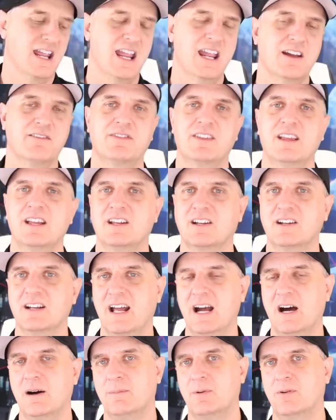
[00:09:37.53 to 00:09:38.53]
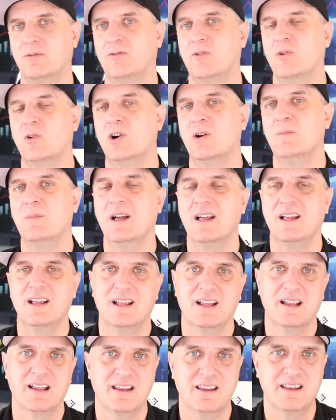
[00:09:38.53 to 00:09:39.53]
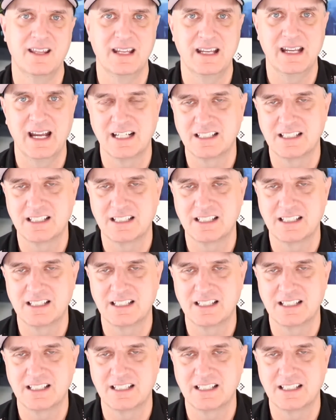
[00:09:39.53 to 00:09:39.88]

if they could outperform the